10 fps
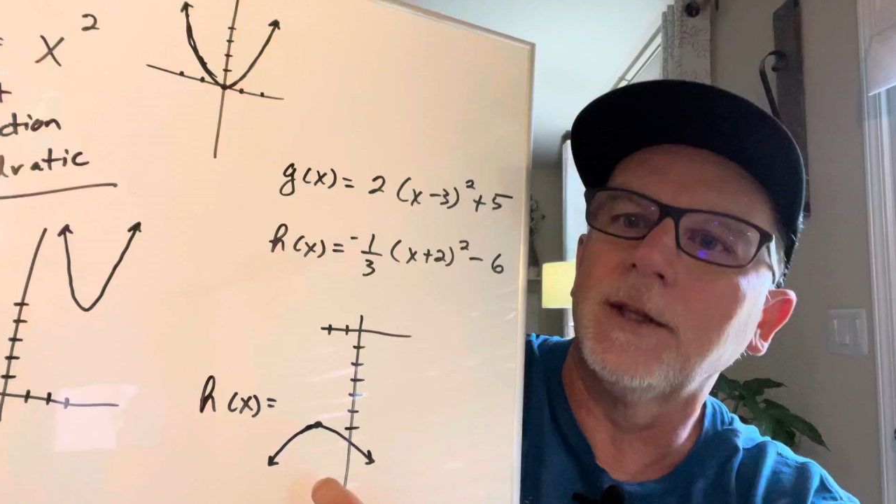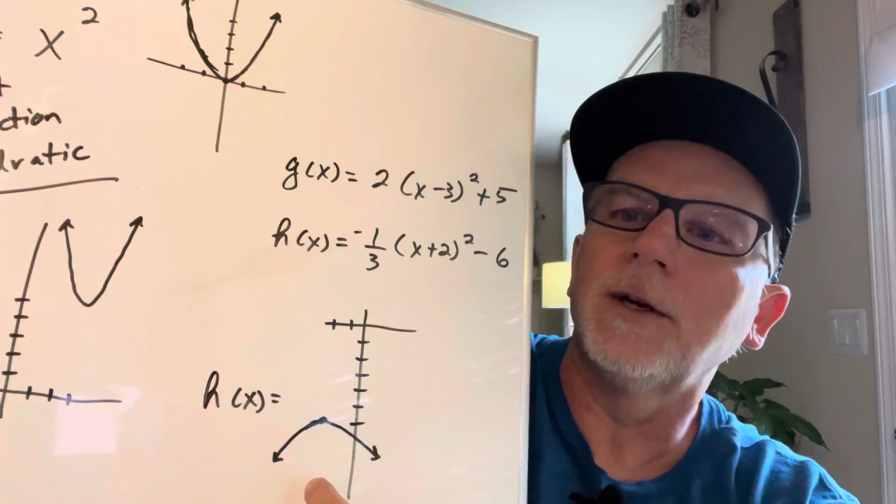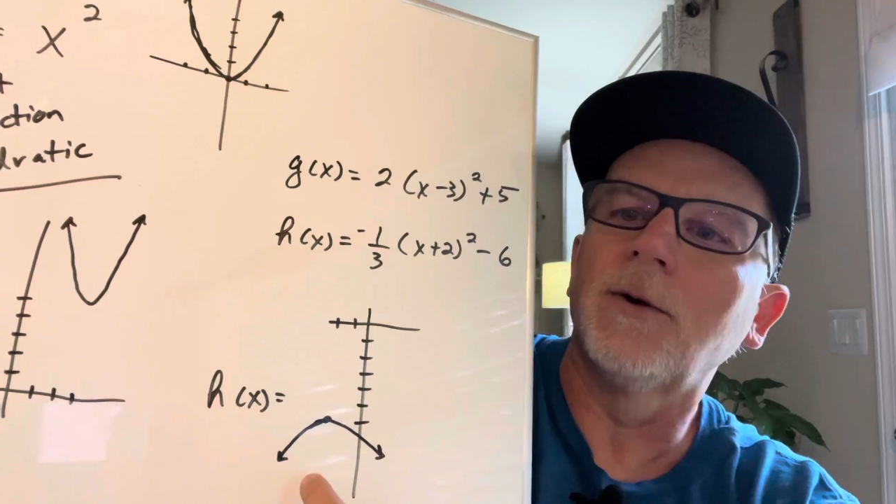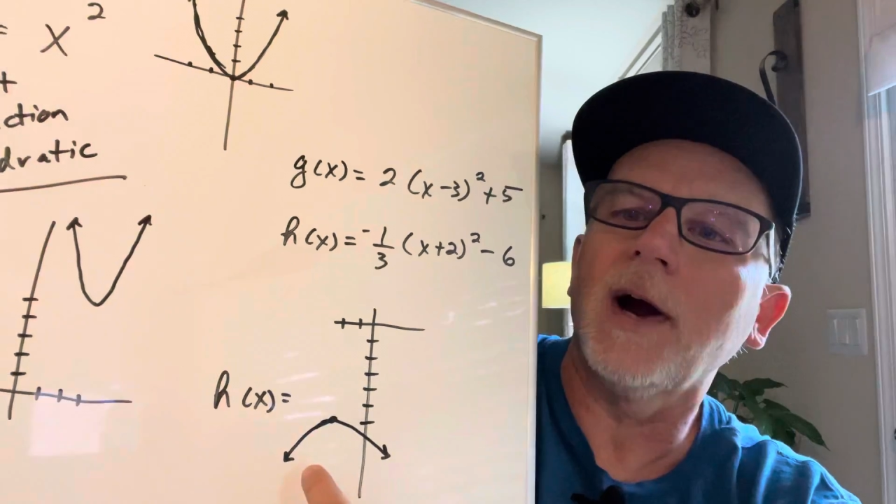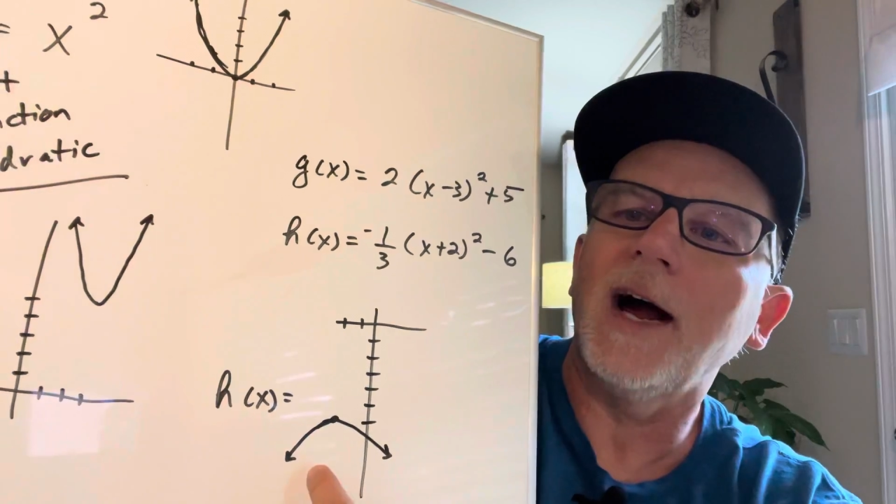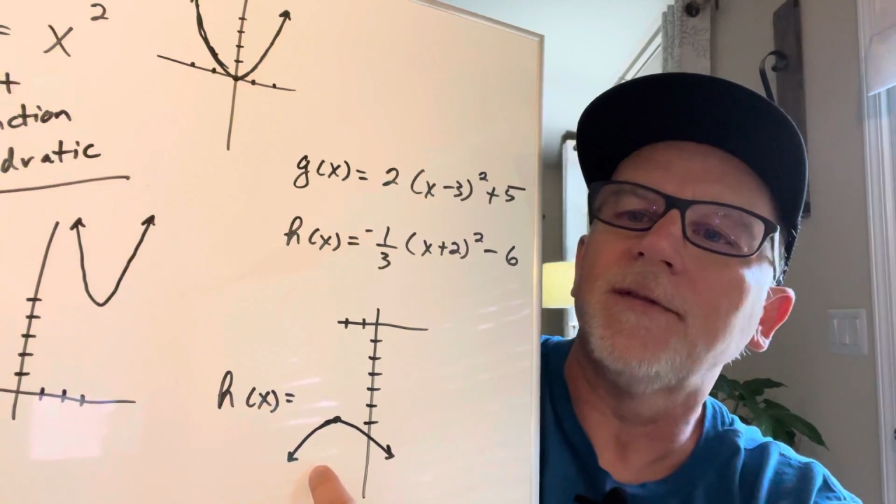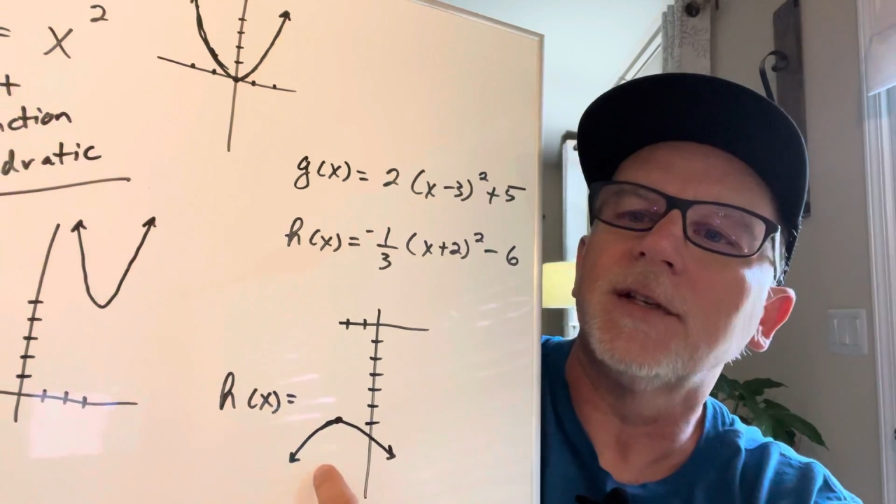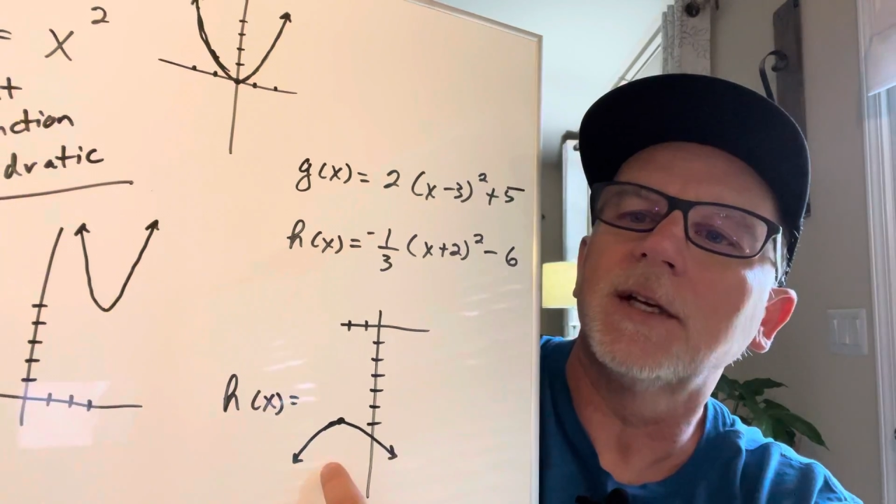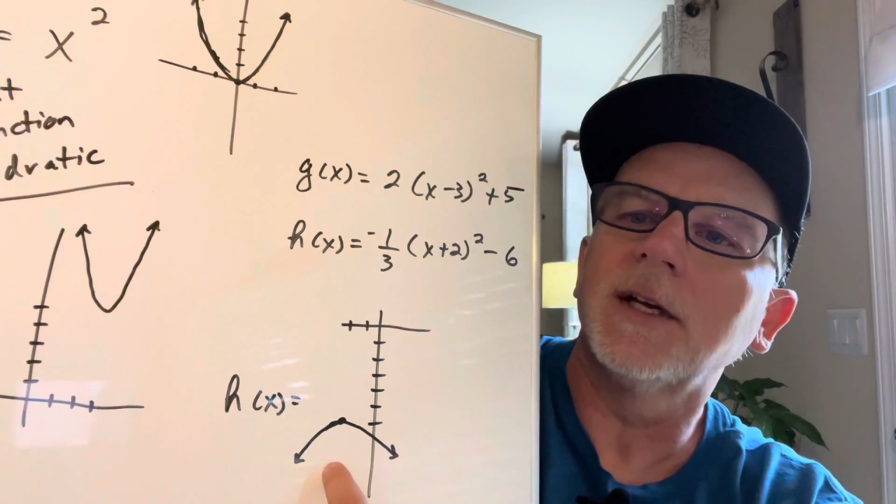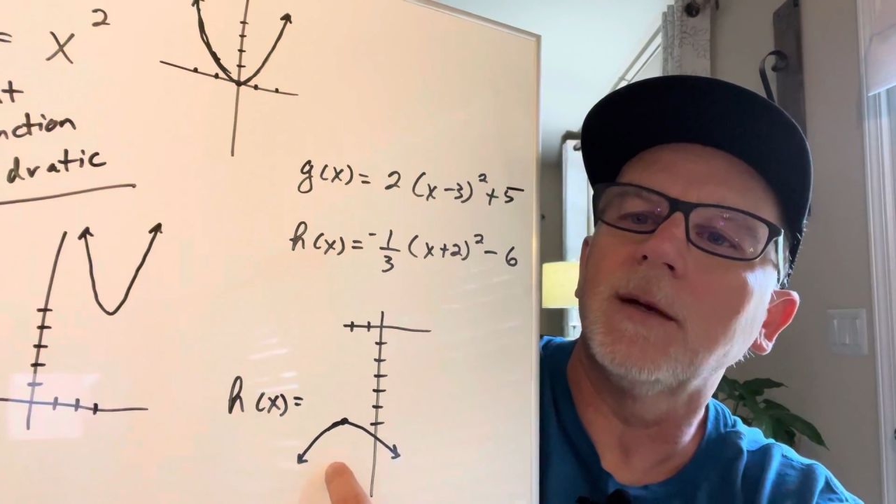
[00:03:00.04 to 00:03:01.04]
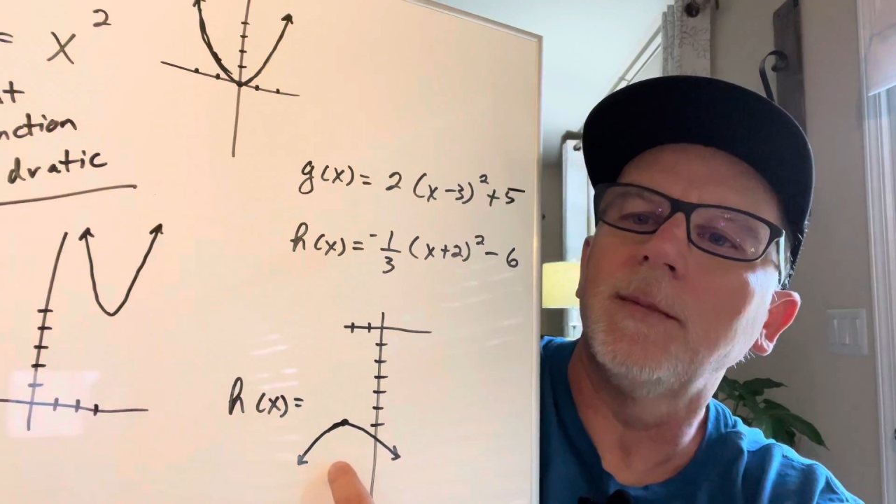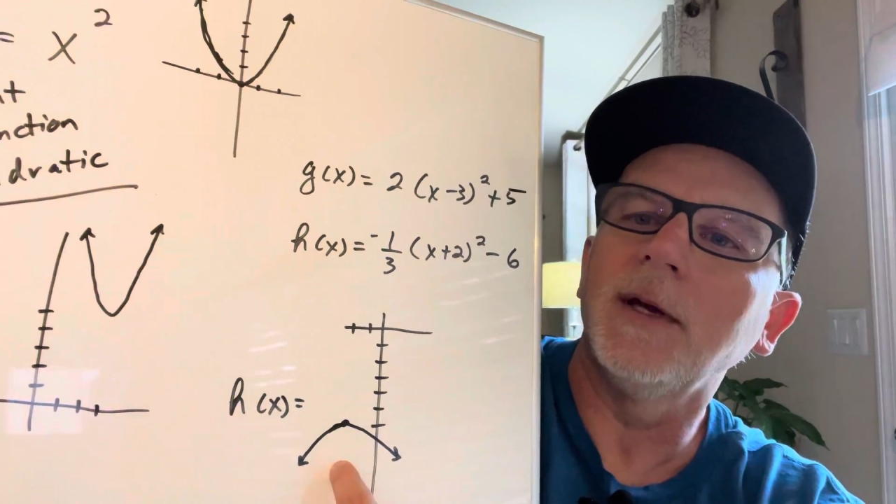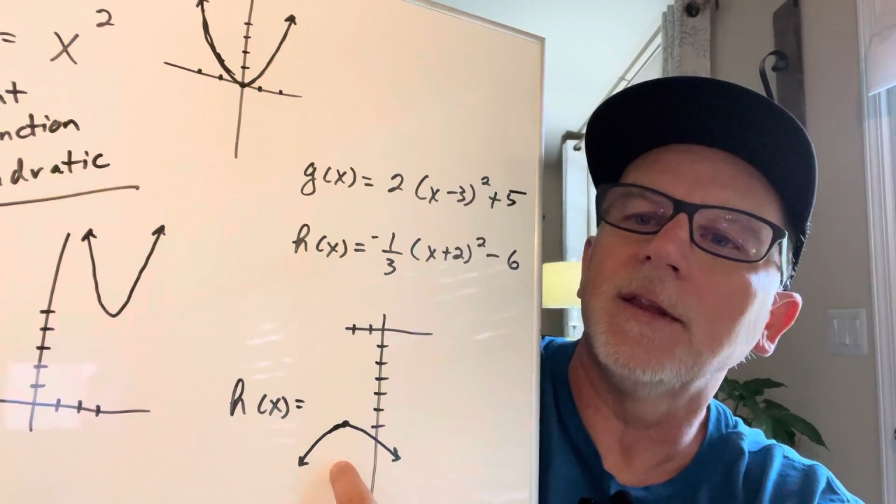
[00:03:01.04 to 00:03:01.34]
graph is going to be